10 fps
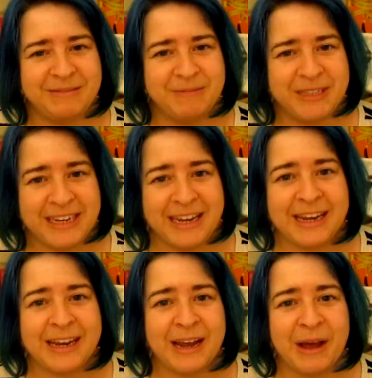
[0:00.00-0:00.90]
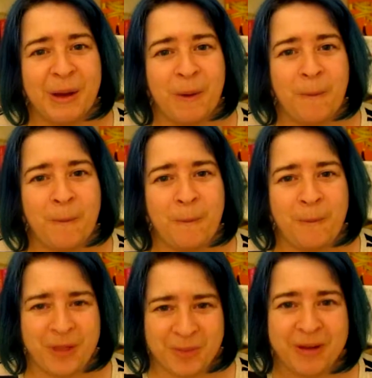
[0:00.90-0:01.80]
tea
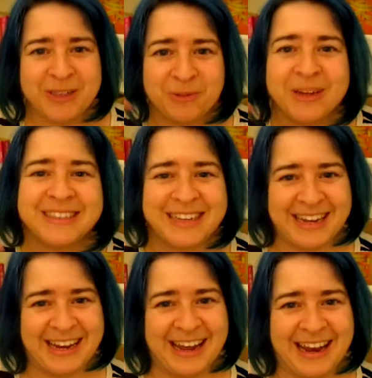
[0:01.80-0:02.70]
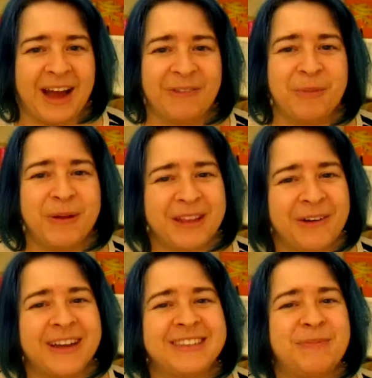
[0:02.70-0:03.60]
with a bunch of whiskey in it. I will put the
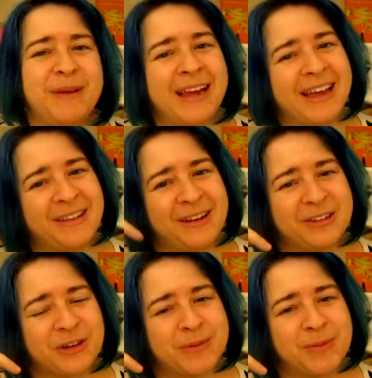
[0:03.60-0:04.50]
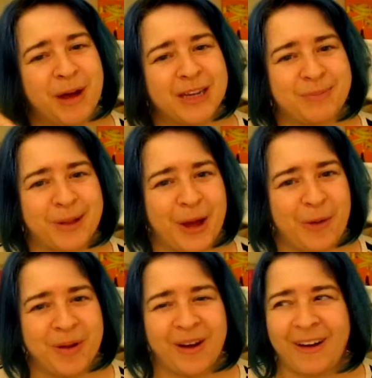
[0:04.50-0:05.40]
recipe in the description box
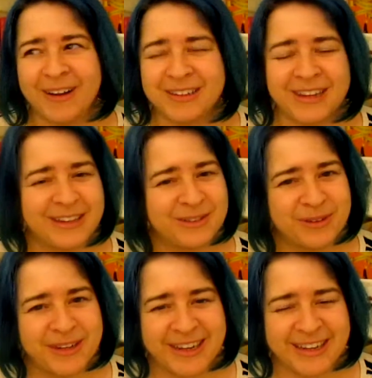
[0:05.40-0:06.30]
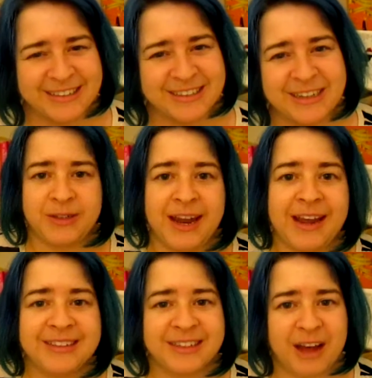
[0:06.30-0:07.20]
below, but honestly, it's really easy.
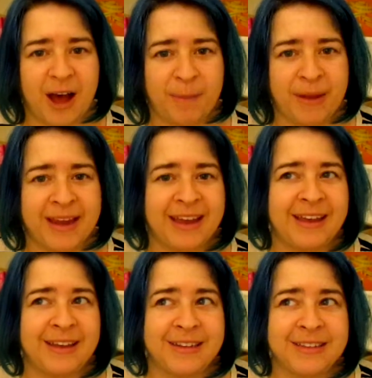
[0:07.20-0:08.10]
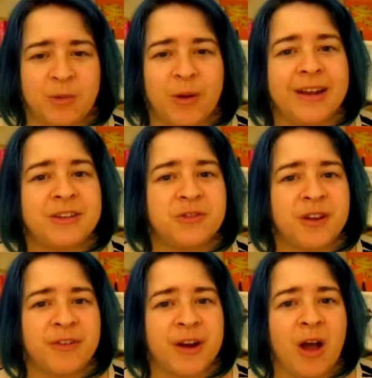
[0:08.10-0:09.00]
Today's topic is, what is your
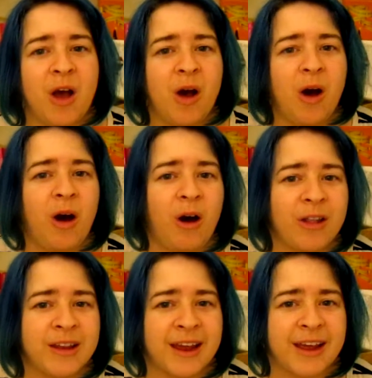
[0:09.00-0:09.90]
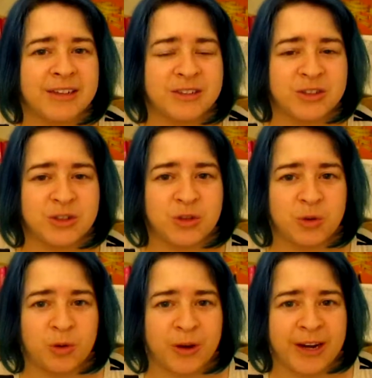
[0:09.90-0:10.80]
favorite holiday
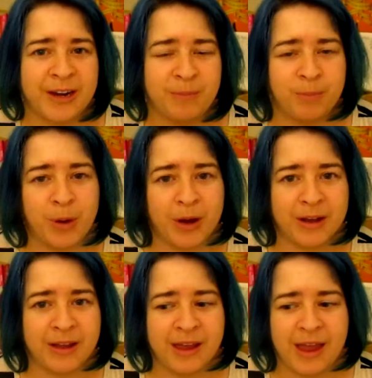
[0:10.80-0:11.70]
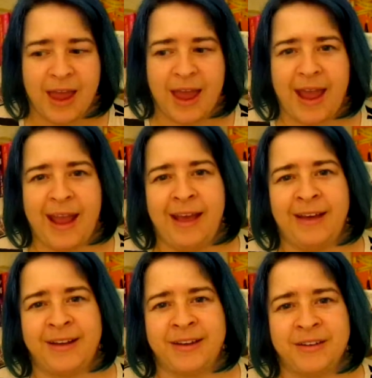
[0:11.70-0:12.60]
story book?
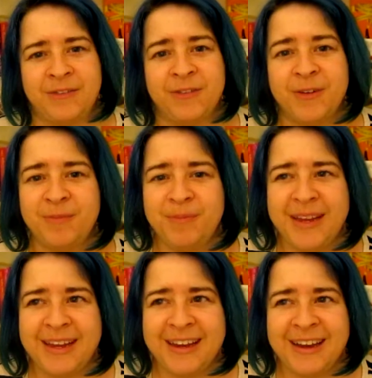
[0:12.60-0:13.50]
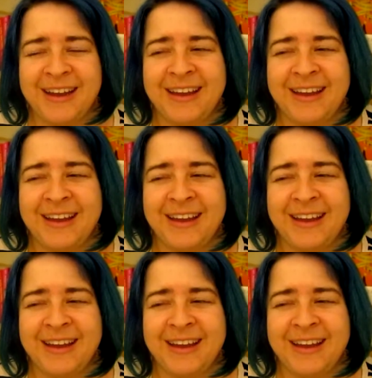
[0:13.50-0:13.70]
And for me,